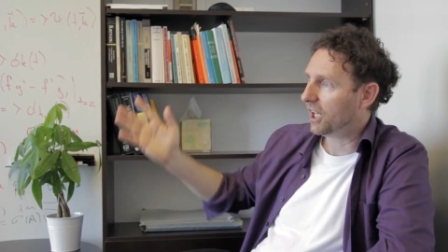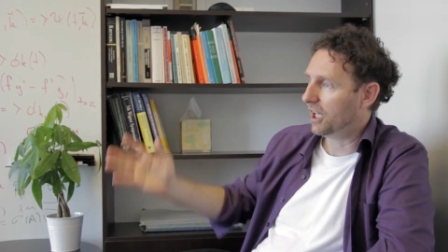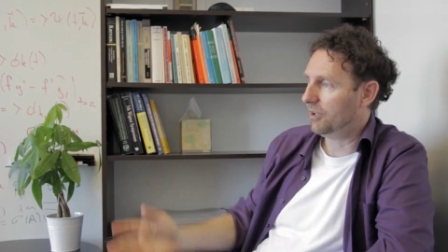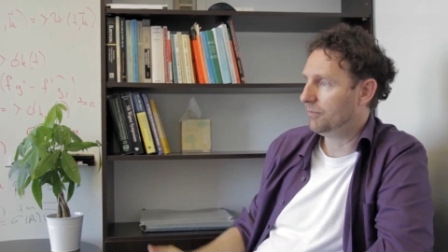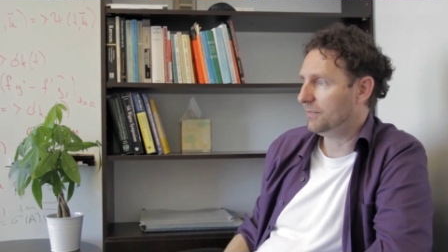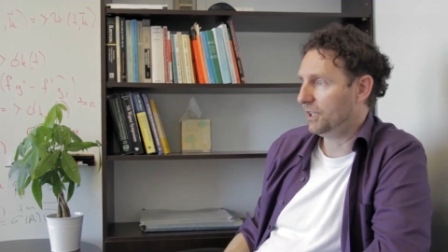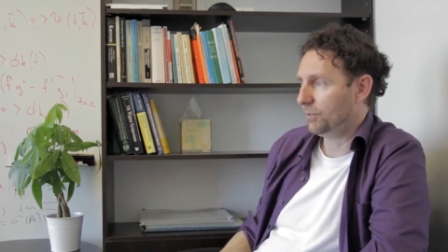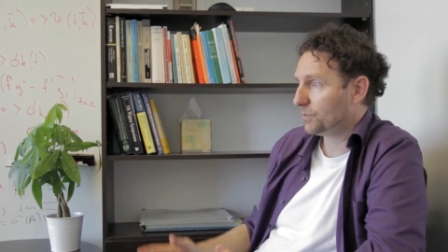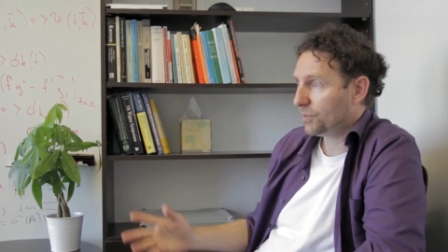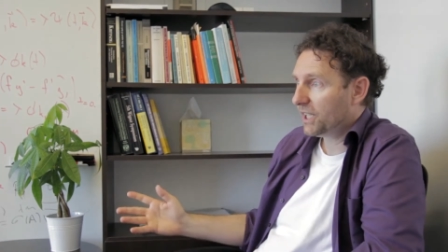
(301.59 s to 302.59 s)
Um,
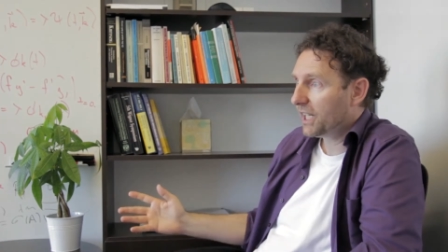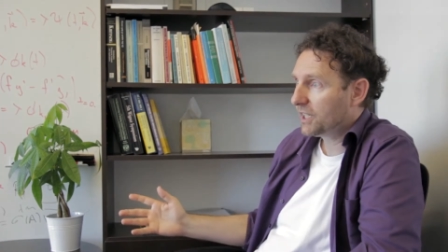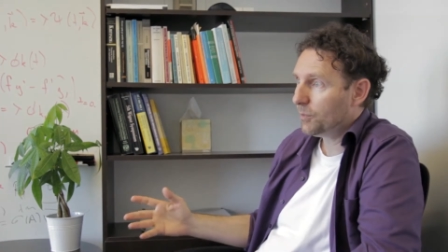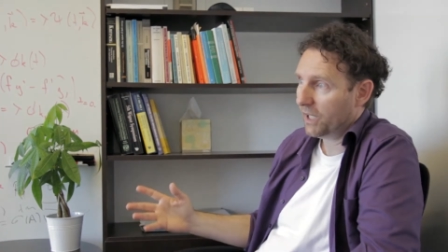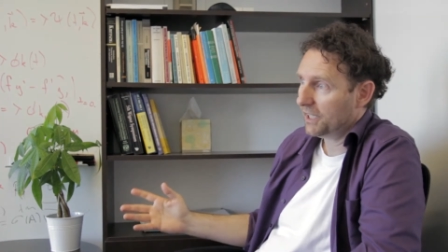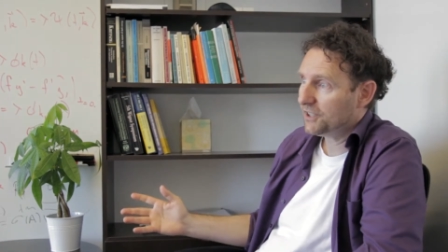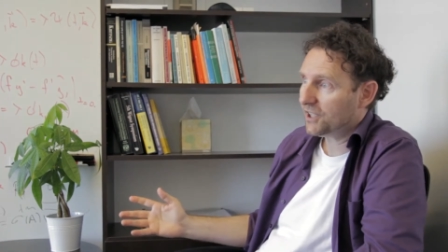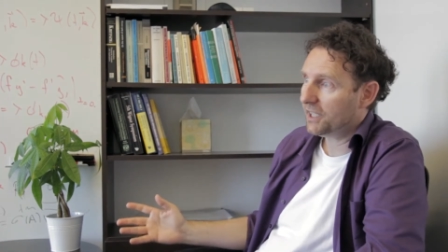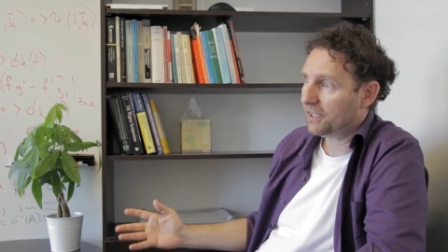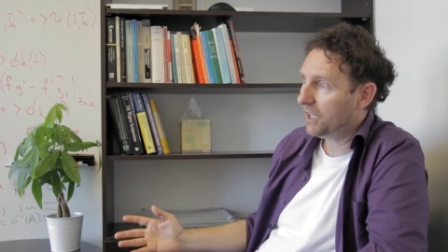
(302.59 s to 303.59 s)
it was predicted by
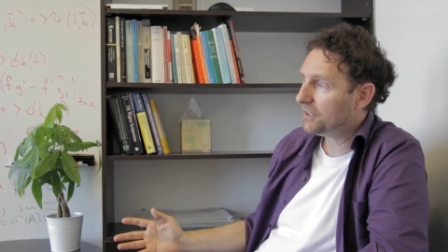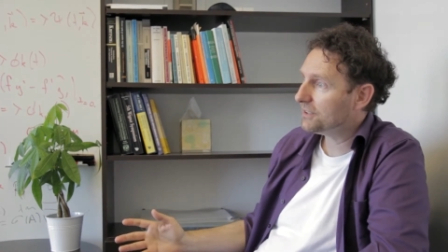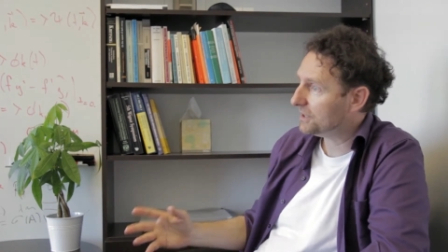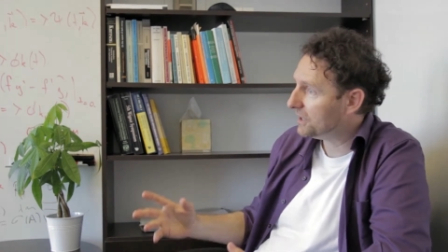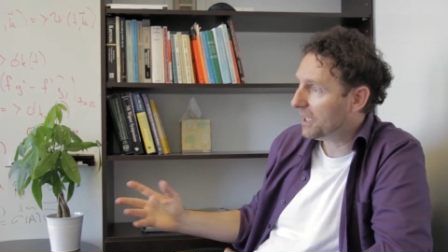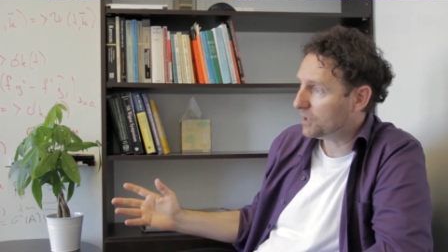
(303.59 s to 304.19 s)
Einstein and others, and it